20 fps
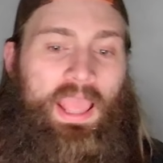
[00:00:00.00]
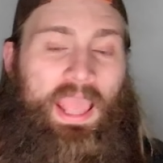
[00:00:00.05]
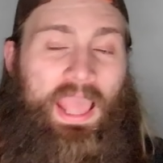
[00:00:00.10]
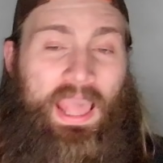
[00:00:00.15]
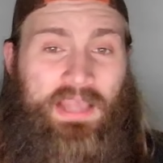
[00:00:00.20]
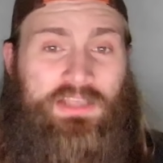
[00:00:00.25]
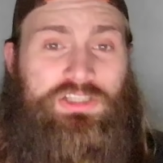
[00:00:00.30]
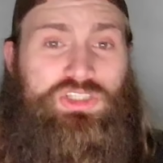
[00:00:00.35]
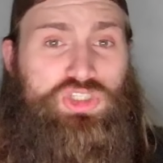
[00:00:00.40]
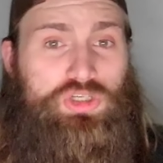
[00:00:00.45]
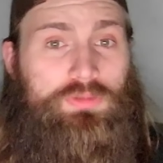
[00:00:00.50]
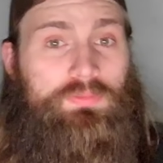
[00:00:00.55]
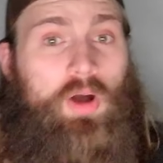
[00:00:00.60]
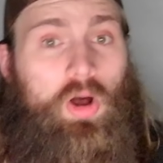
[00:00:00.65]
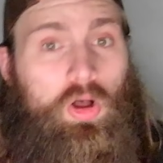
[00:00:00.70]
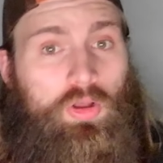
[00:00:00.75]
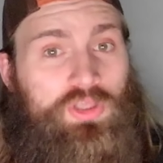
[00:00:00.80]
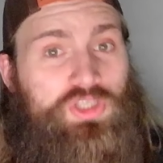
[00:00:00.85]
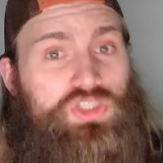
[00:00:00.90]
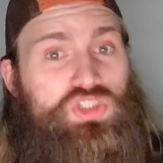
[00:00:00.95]
As
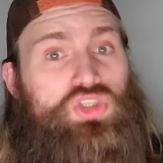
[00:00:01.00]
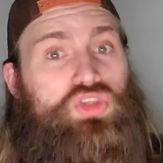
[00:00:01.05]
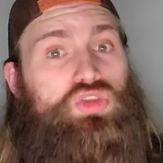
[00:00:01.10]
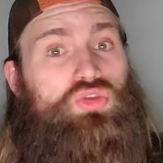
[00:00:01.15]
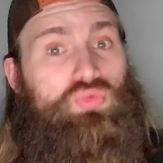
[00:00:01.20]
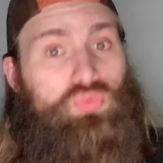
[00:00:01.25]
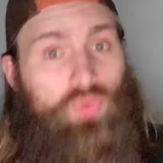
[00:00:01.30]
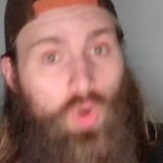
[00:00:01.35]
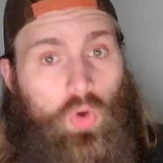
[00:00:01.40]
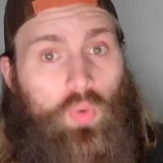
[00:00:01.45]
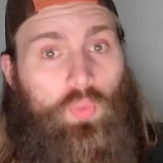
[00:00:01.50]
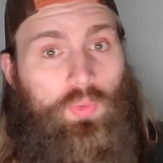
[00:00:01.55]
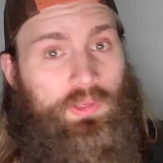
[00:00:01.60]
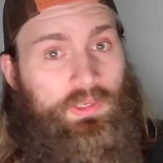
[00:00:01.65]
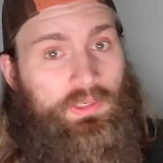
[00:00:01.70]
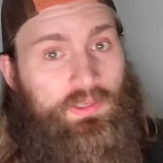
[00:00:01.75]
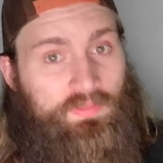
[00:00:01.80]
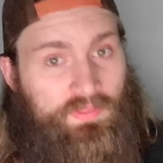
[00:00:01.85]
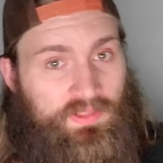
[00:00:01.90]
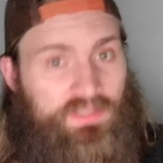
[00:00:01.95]
Jamal is
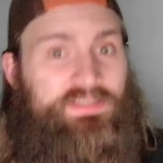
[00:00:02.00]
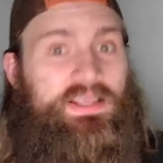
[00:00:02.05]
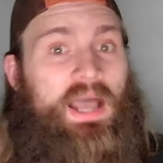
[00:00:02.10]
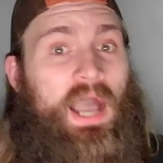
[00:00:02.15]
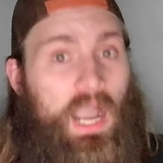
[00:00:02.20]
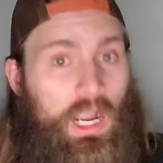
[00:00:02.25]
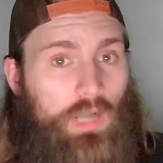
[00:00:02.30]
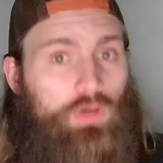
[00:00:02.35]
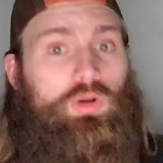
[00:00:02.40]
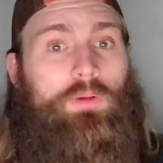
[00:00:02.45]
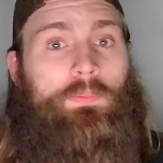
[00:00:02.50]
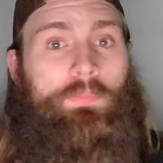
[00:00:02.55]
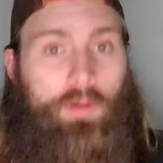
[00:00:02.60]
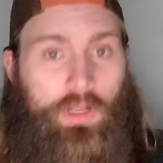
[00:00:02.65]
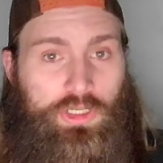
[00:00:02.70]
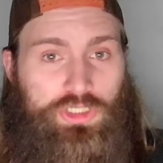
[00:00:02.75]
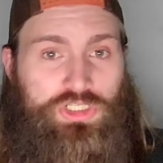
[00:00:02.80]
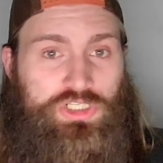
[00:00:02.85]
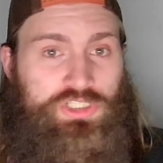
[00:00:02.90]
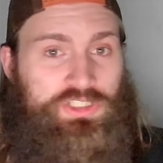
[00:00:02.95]
throwing these awkward
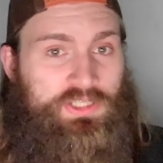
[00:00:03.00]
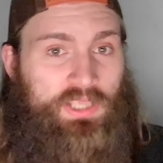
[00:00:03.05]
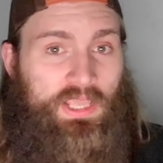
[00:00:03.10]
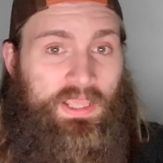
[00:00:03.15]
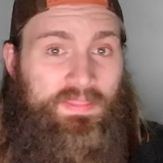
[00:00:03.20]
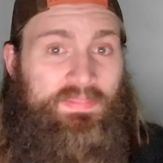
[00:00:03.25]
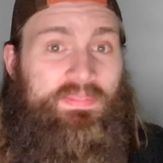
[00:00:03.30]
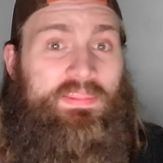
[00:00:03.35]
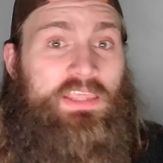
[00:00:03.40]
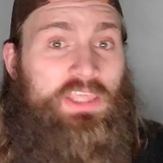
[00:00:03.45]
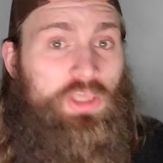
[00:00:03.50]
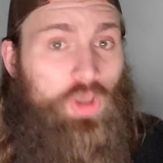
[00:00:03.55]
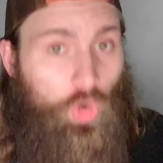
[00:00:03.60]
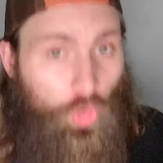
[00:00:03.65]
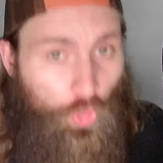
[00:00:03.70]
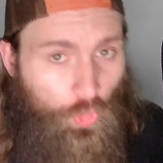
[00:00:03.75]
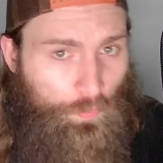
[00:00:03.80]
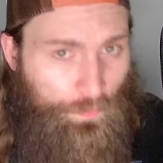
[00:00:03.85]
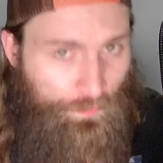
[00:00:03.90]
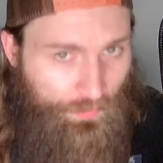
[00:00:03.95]
punches in the
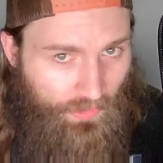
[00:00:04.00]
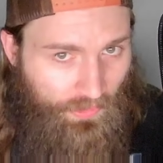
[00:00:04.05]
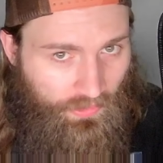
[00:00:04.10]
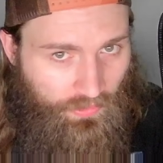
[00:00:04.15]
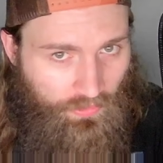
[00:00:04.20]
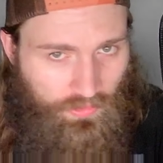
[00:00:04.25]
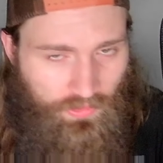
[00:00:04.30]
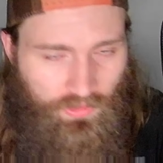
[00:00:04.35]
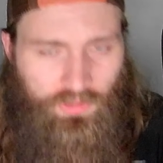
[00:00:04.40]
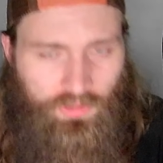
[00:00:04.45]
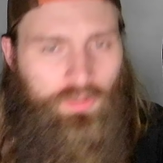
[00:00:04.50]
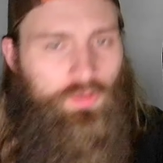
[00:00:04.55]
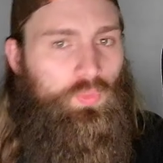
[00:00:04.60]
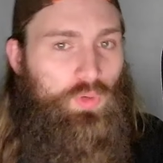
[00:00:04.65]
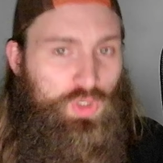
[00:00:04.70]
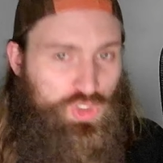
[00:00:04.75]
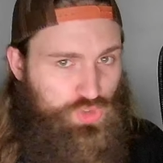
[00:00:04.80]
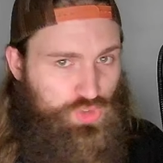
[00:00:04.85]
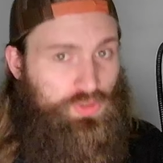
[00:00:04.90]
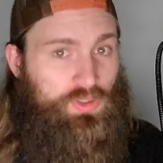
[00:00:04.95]
open,
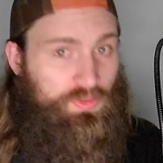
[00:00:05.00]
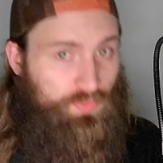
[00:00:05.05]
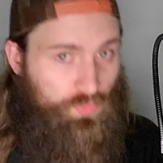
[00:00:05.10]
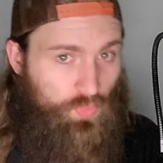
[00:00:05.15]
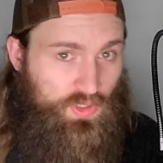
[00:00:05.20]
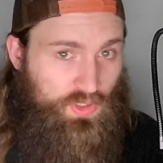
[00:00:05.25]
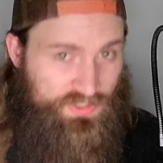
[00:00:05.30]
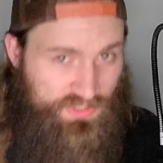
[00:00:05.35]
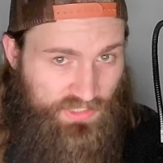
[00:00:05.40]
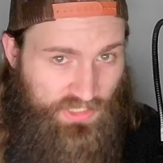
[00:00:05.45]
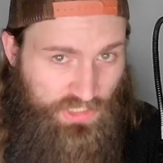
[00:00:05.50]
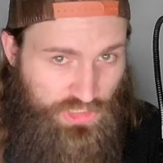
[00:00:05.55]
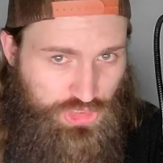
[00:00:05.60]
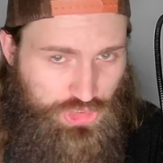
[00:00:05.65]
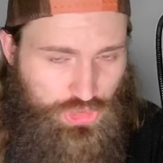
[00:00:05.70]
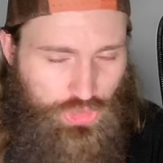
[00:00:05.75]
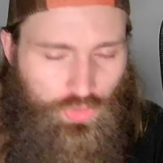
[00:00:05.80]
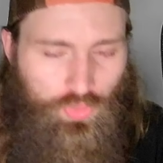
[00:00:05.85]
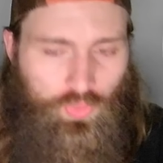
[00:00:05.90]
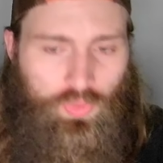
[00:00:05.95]
which was an
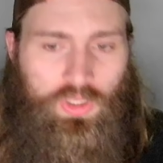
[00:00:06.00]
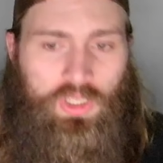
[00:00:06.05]
issue,